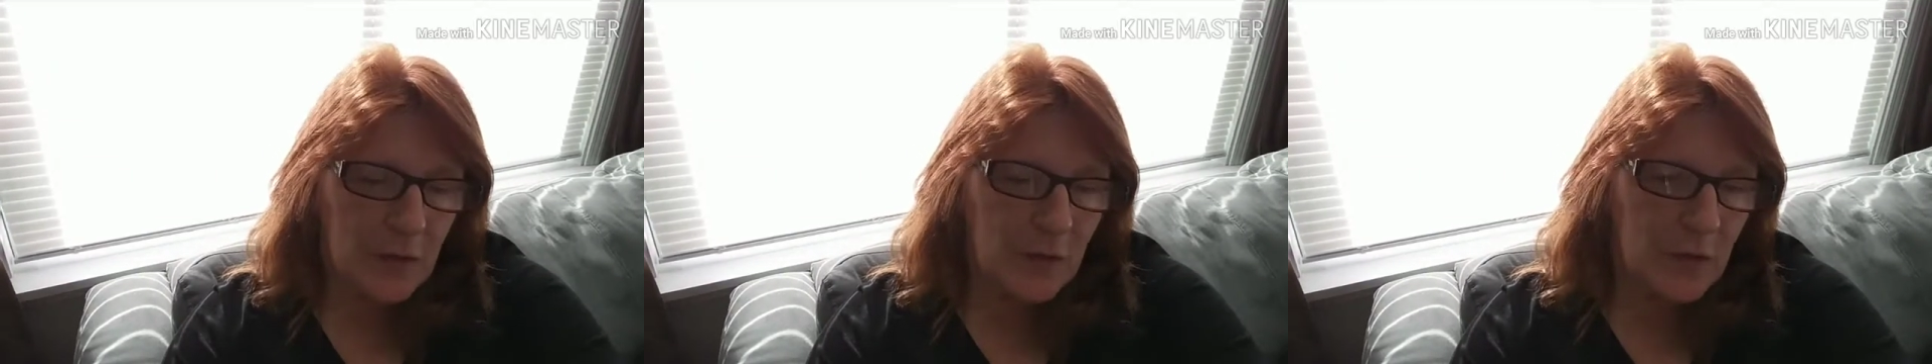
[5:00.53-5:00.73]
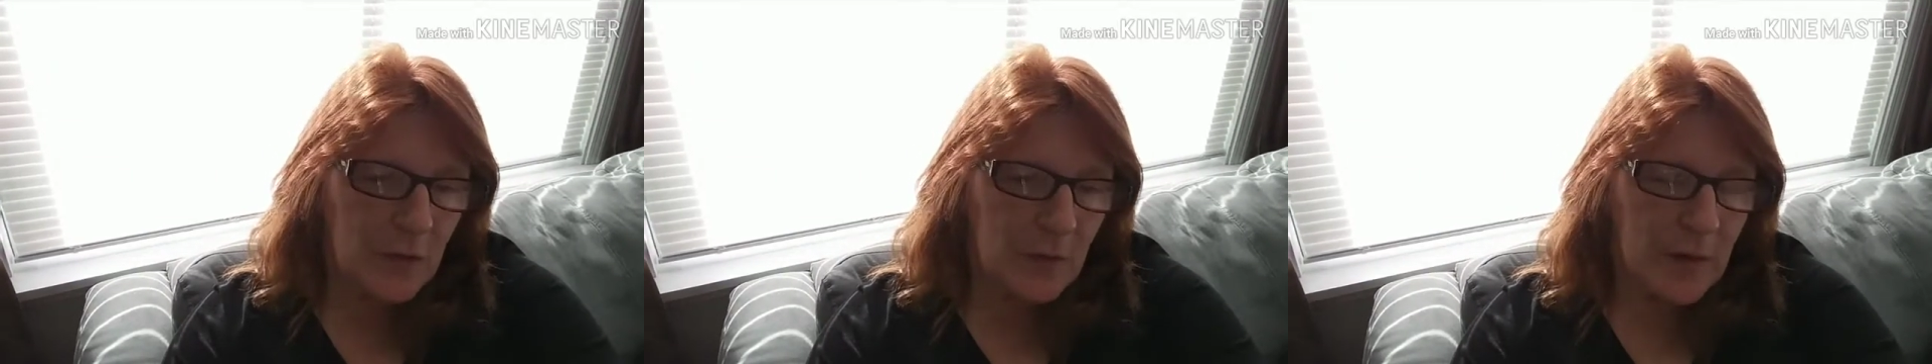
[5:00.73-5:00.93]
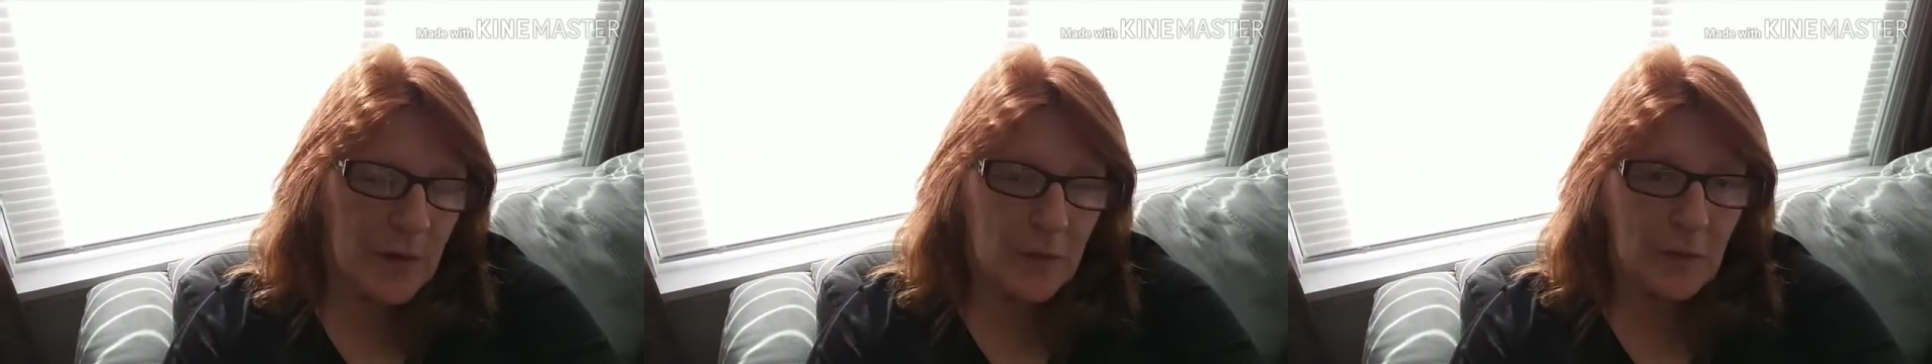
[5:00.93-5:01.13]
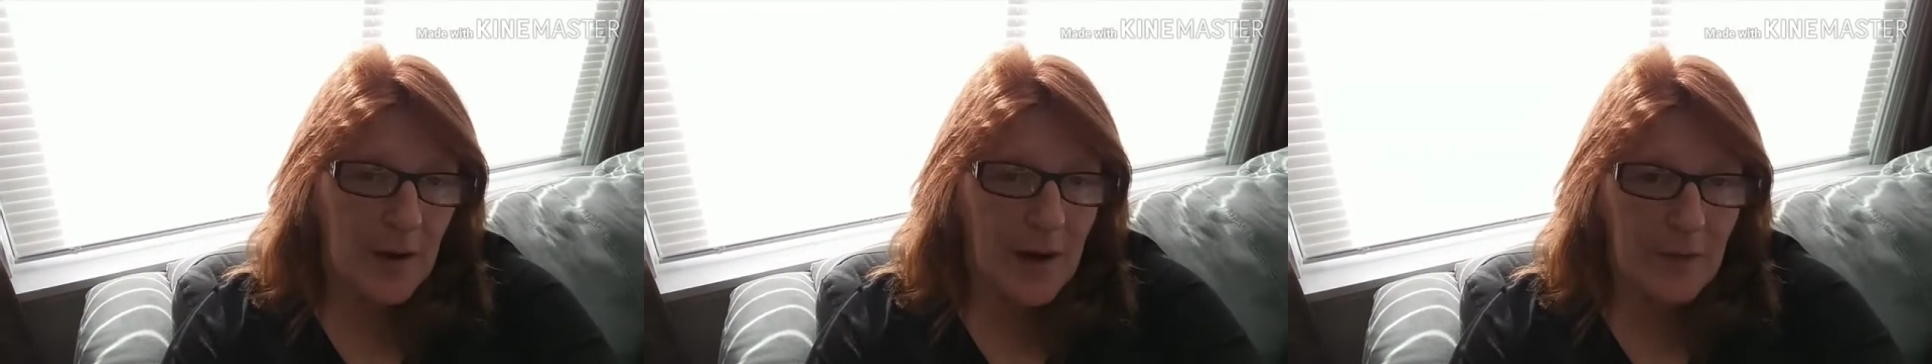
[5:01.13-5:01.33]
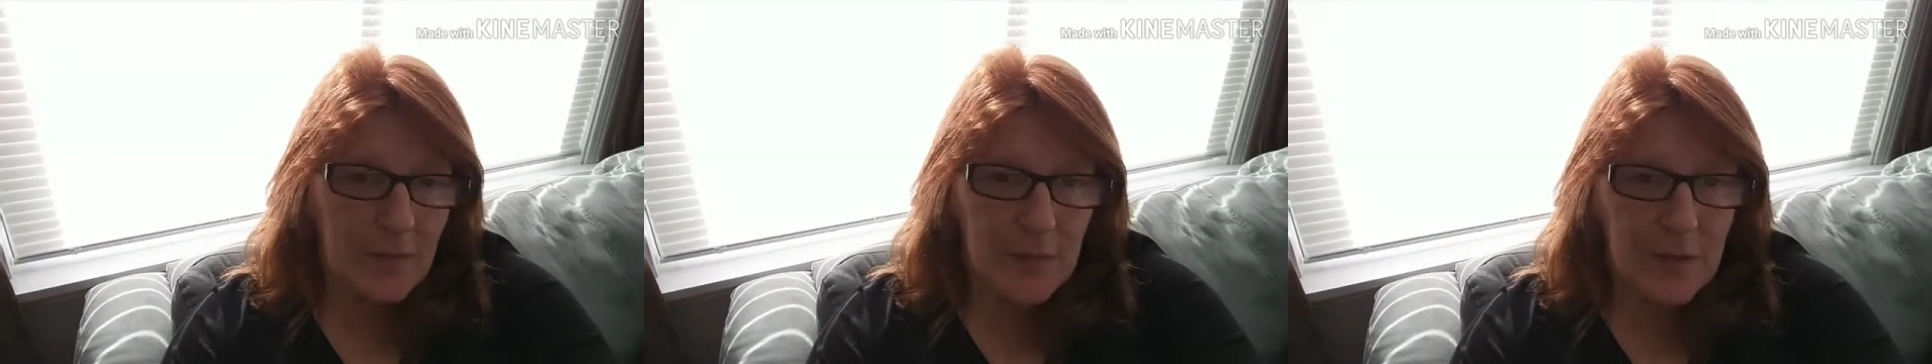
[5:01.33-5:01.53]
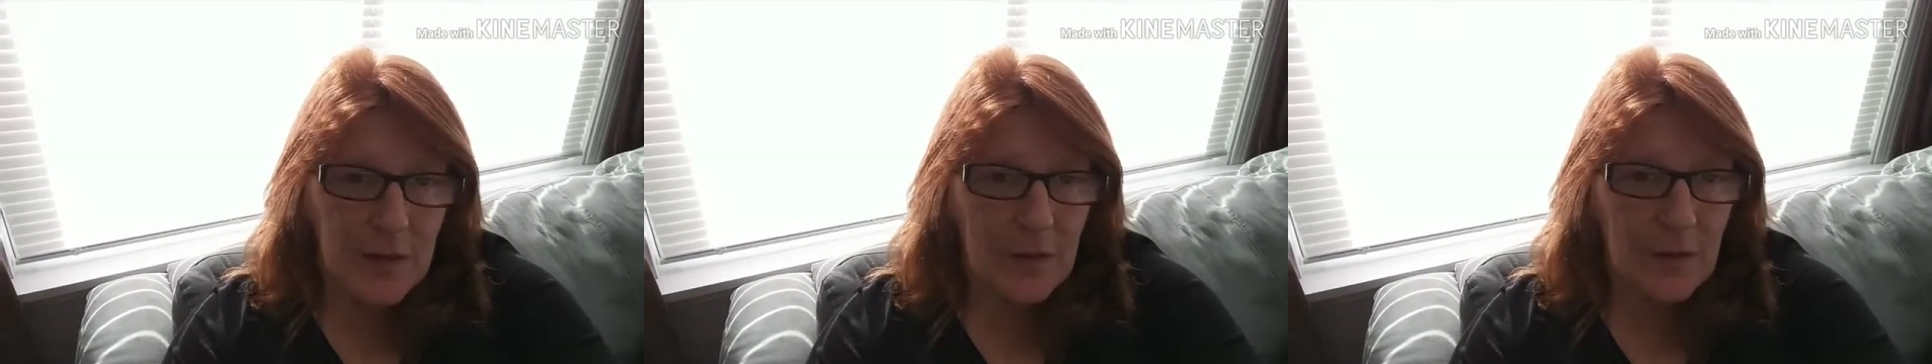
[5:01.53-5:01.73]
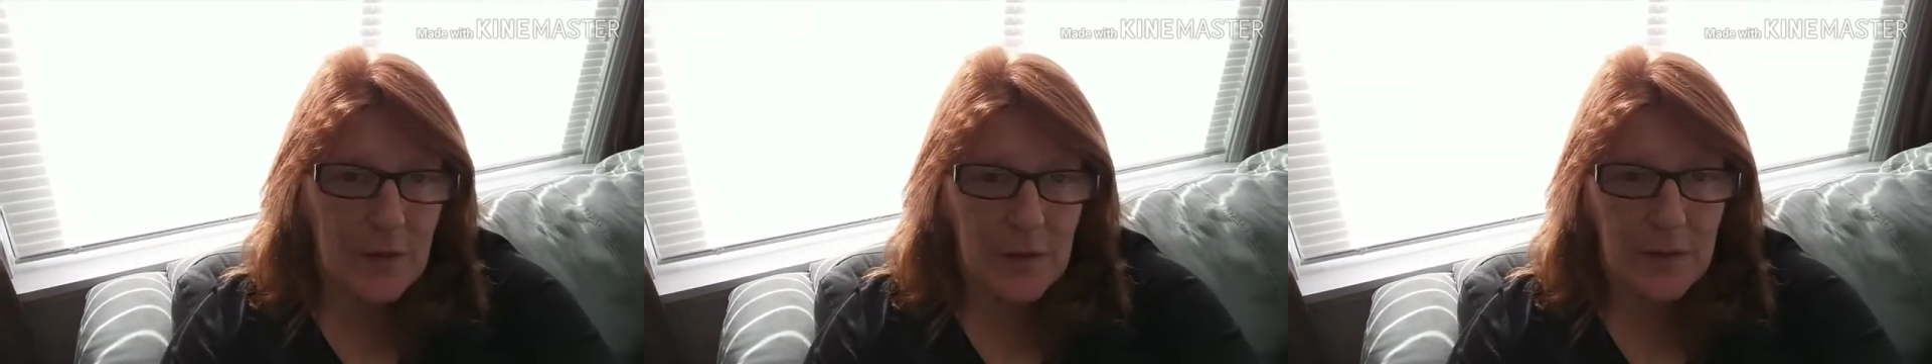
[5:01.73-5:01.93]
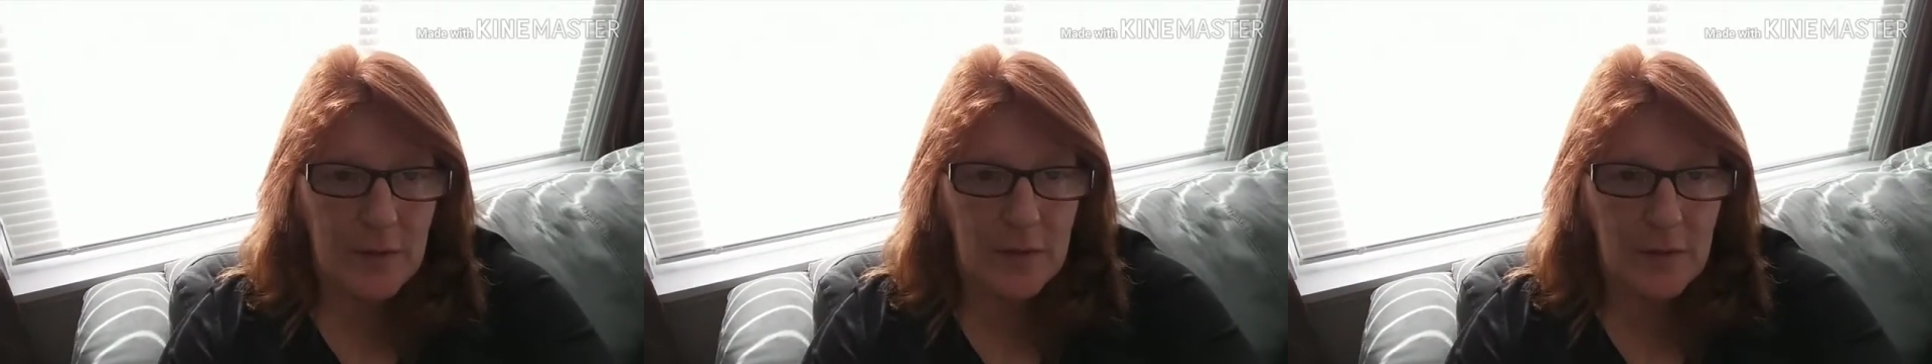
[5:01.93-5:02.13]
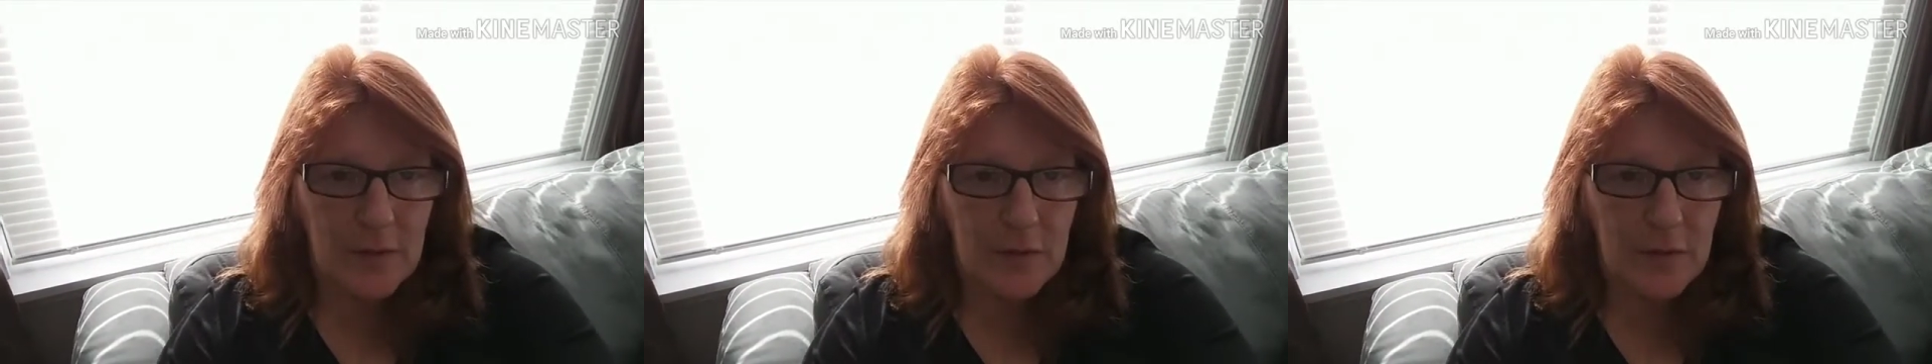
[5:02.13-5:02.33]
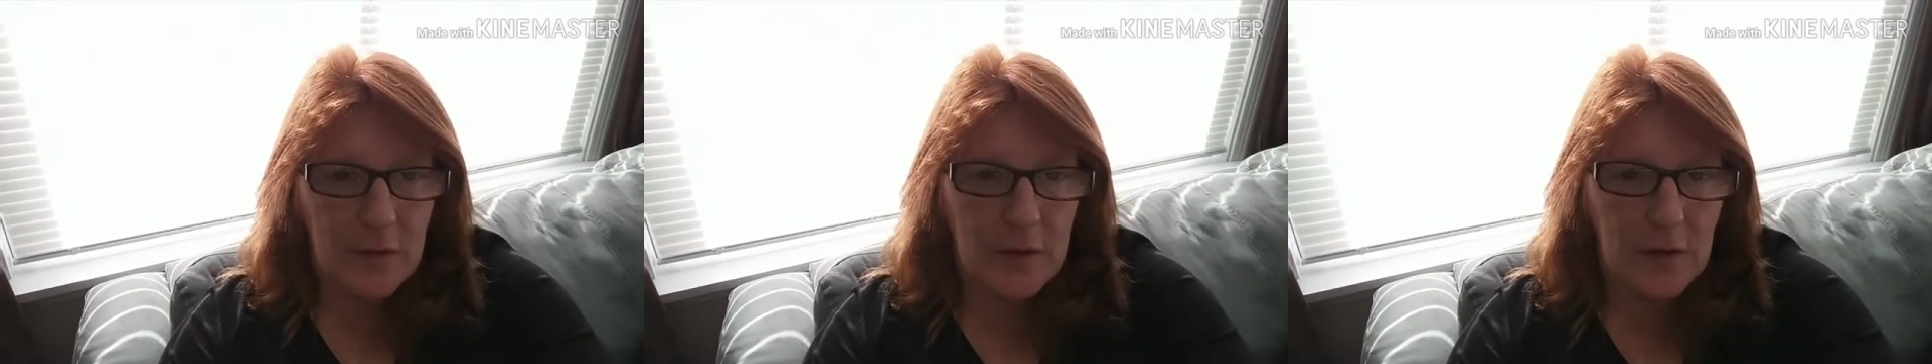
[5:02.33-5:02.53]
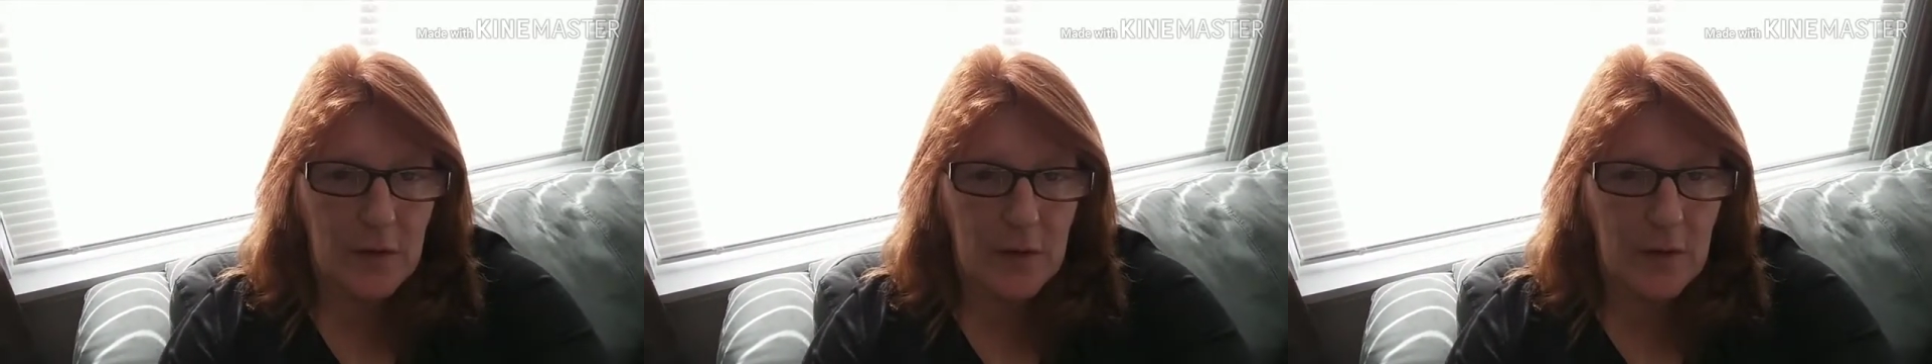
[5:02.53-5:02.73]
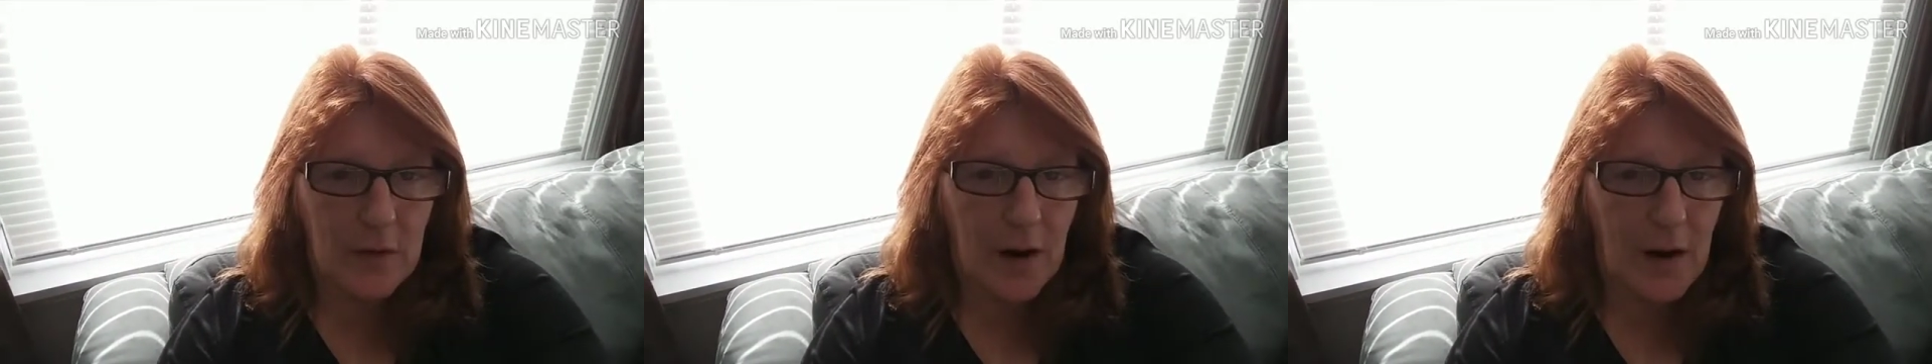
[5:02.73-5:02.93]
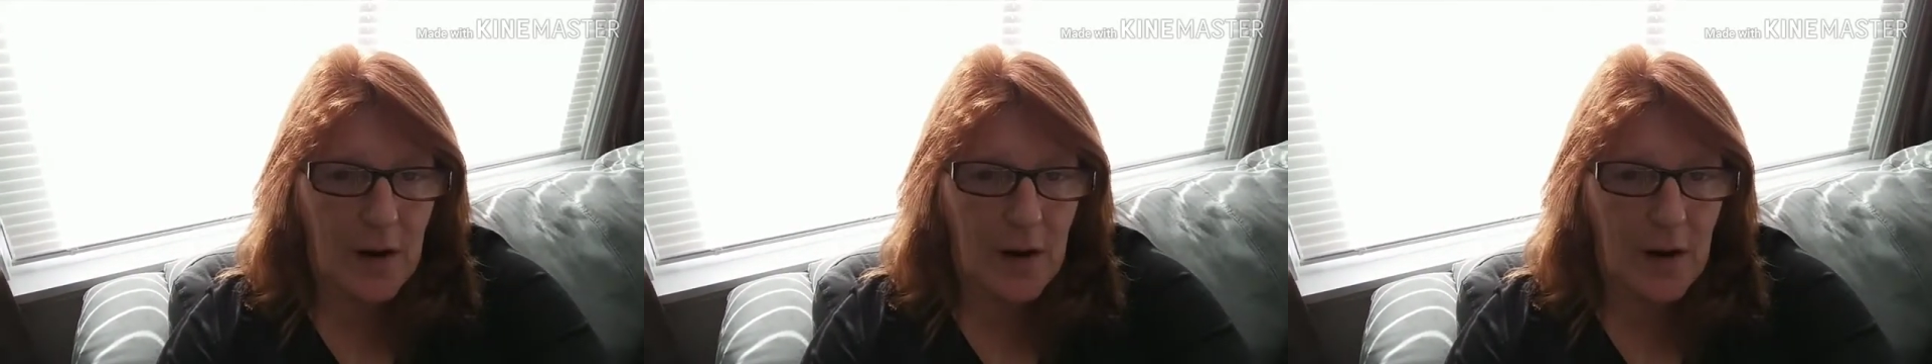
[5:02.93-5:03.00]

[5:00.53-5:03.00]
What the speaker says: to do any traveling or anything this year,